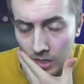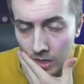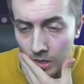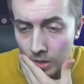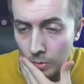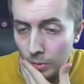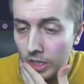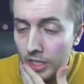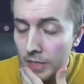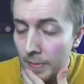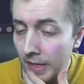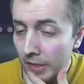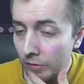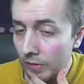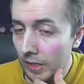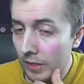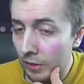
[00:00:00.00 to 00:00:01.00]
Would actually make a
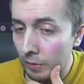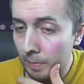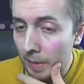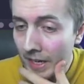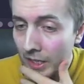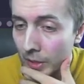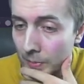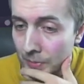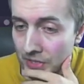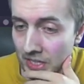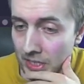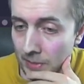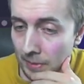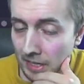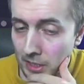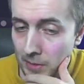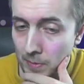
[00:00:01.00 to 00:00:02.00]
really good backup centre
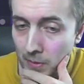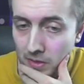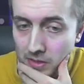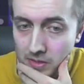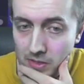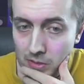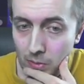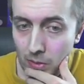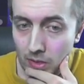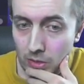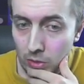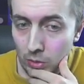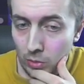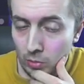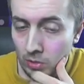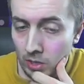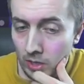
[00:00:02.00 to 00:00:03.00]
back. To be honest, he's quite
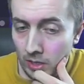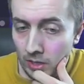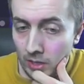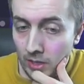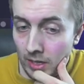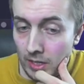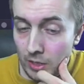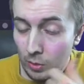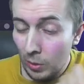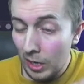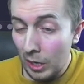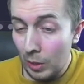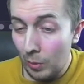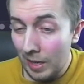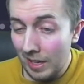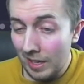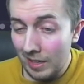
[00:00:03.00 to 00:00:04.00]
tall. He's quite
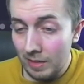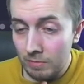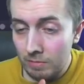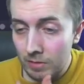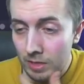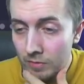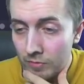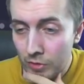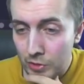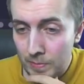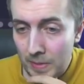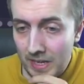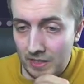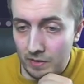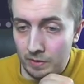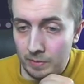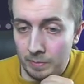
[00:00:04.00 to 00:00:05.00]
quick in, in respect
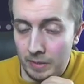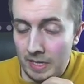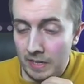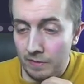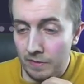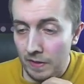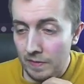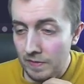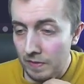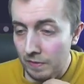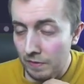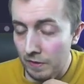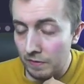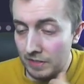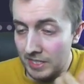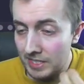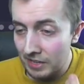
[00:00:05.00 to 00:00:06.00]
to him being
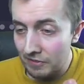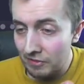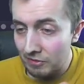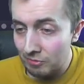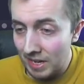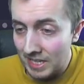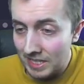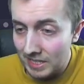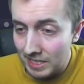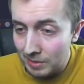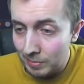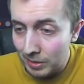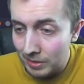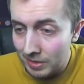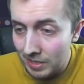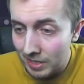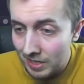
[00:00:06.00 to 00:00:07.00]
57 rated,
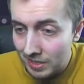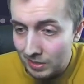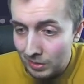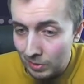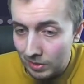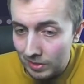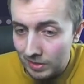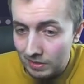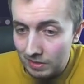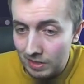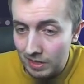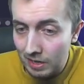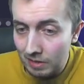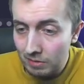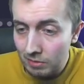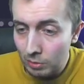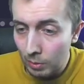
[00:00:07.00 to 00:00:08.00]
but uh, he's quite you know
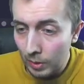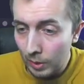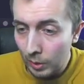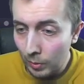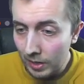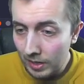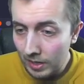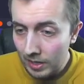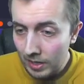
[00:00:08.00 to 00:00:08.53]
he's quite quick.